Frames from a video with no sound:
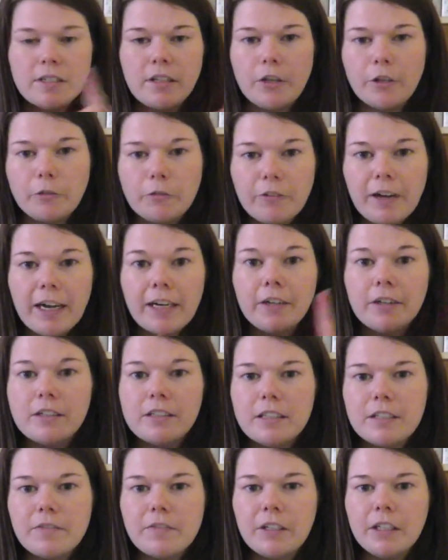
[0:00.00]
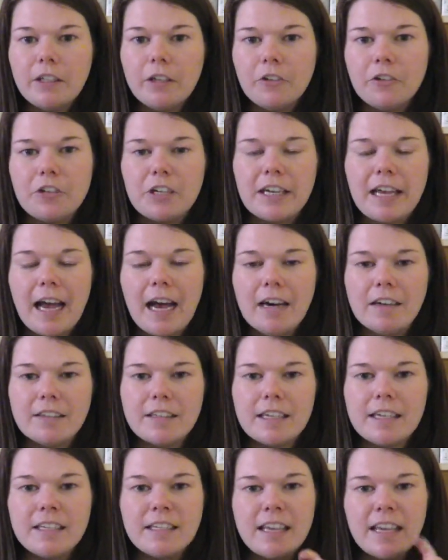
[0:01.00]
those records of the lodging
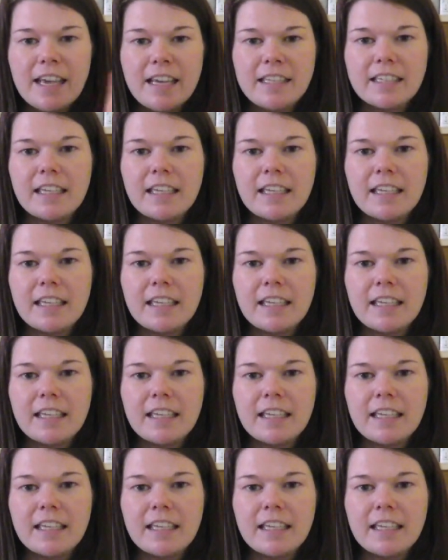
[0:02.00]
houses,